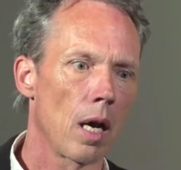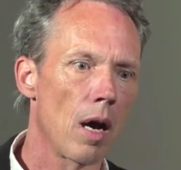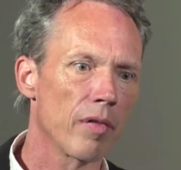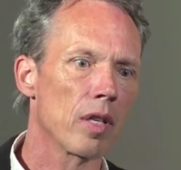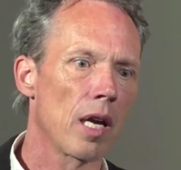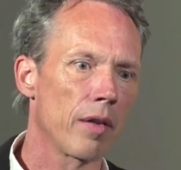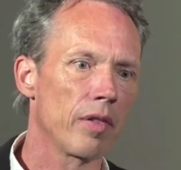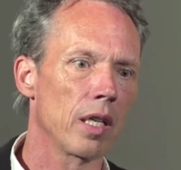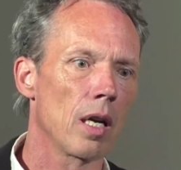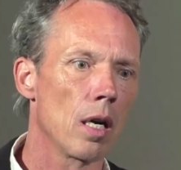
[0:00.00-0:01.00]
after
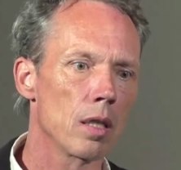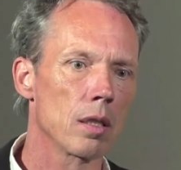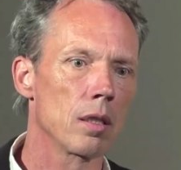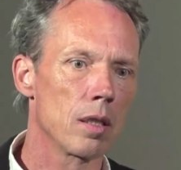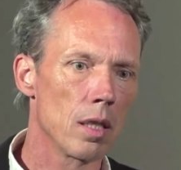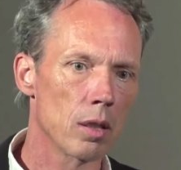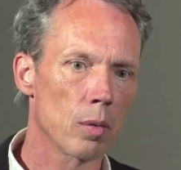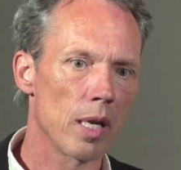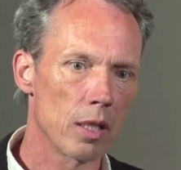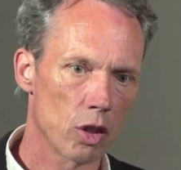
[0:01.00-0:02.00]
having answered this
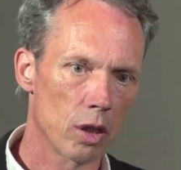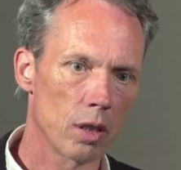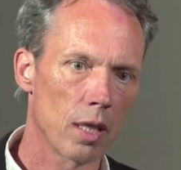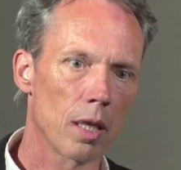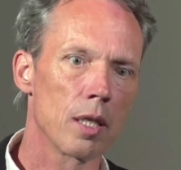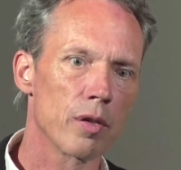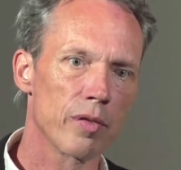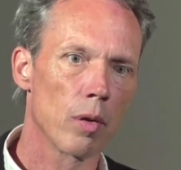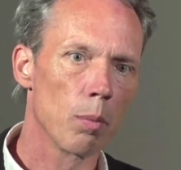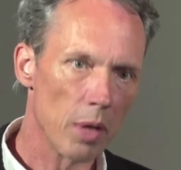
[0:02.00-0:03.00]
question, at least
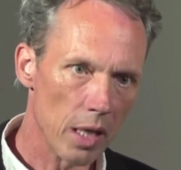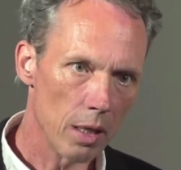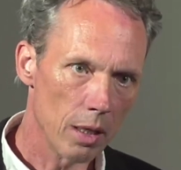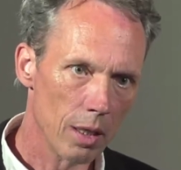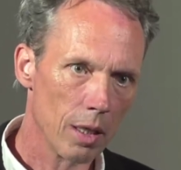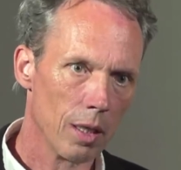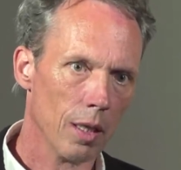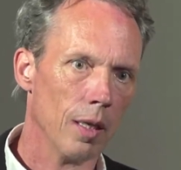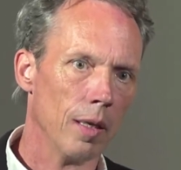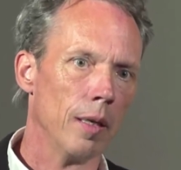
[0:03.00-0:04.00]
for me,
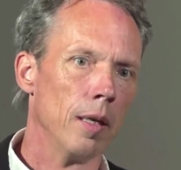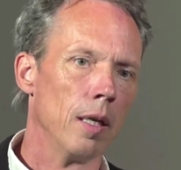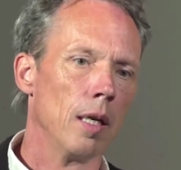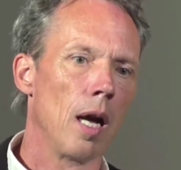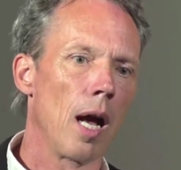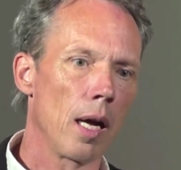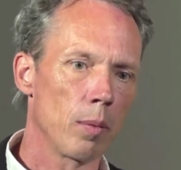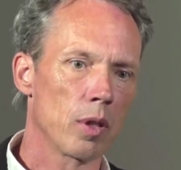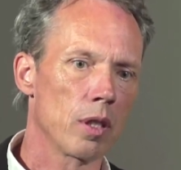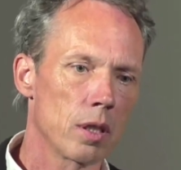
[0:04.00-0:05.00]

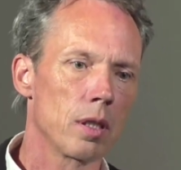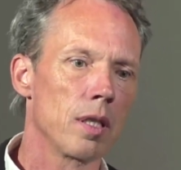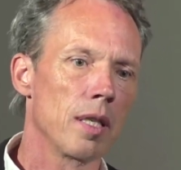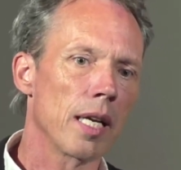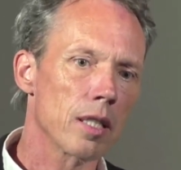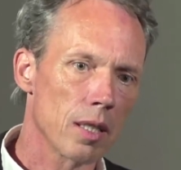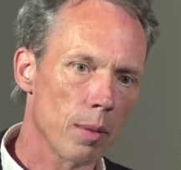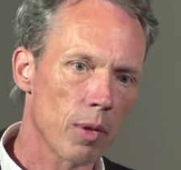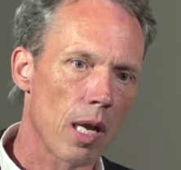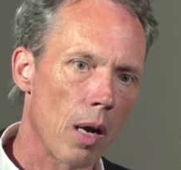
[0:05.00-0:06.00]
the next
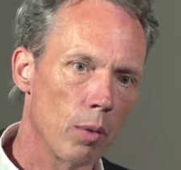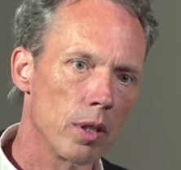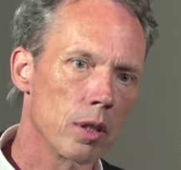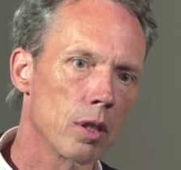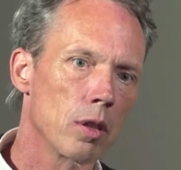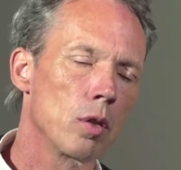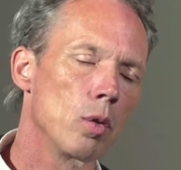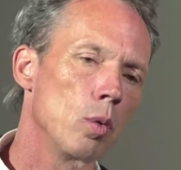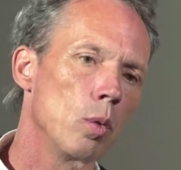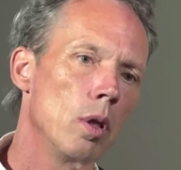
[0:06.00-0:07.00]
step now is
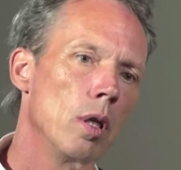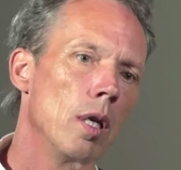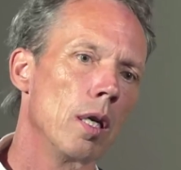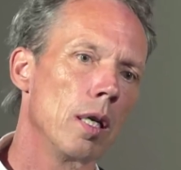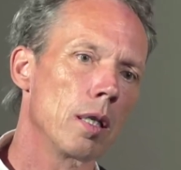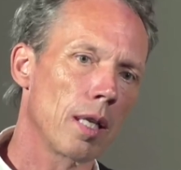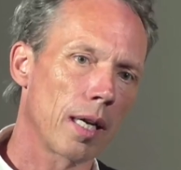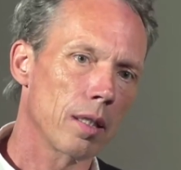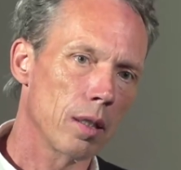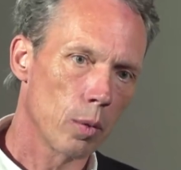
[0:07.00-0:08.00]
to
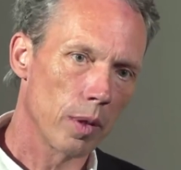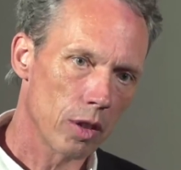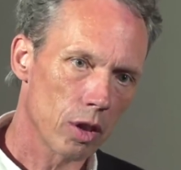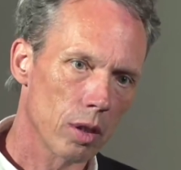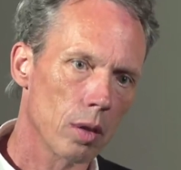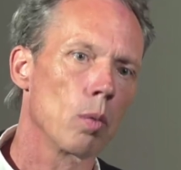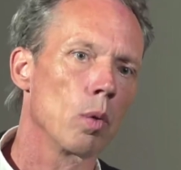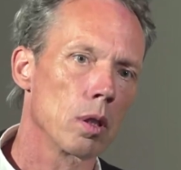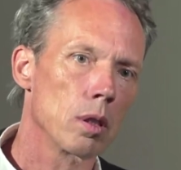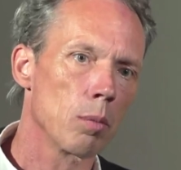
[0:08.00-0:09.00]
attack the question,
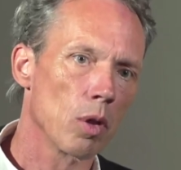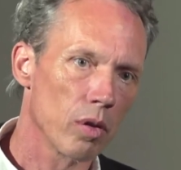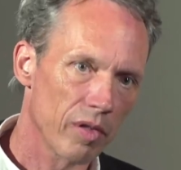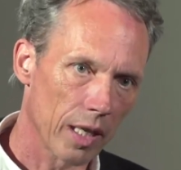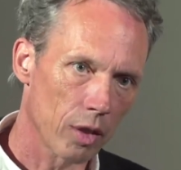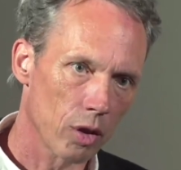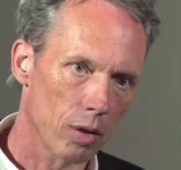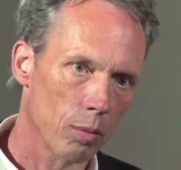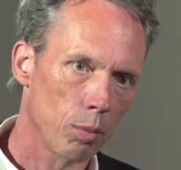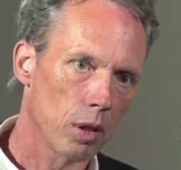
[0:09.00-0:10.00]
what is the mode of
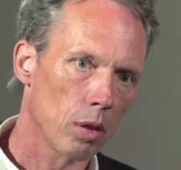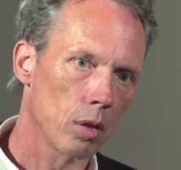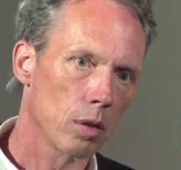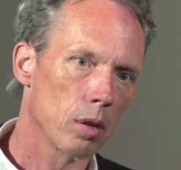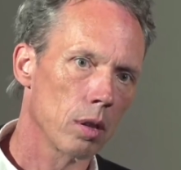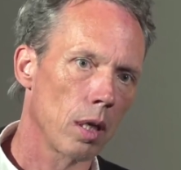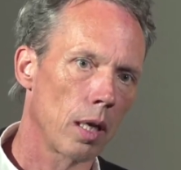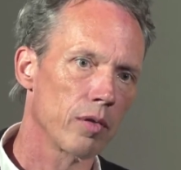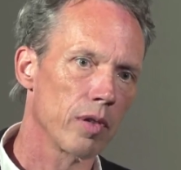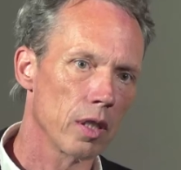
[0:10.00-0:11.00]
action? Because
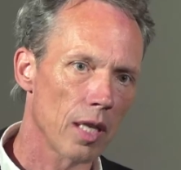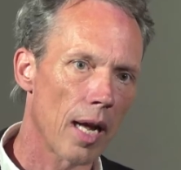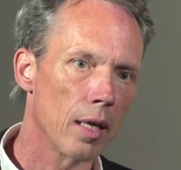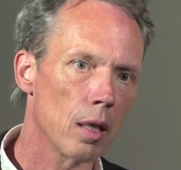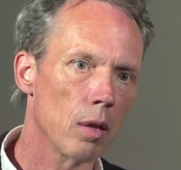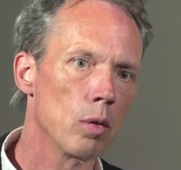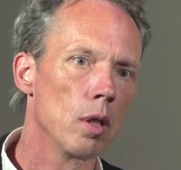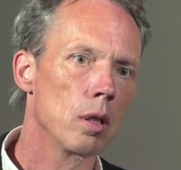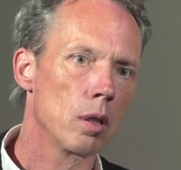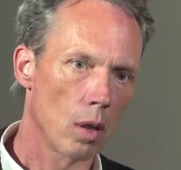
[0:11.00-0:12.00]
as far as I know,
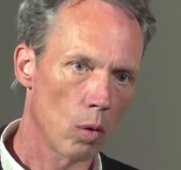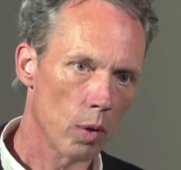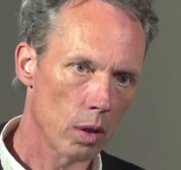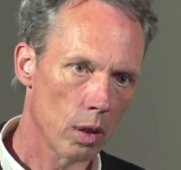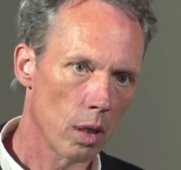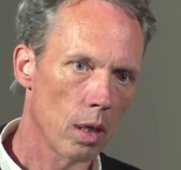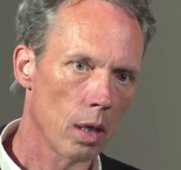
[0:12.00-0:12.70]
no one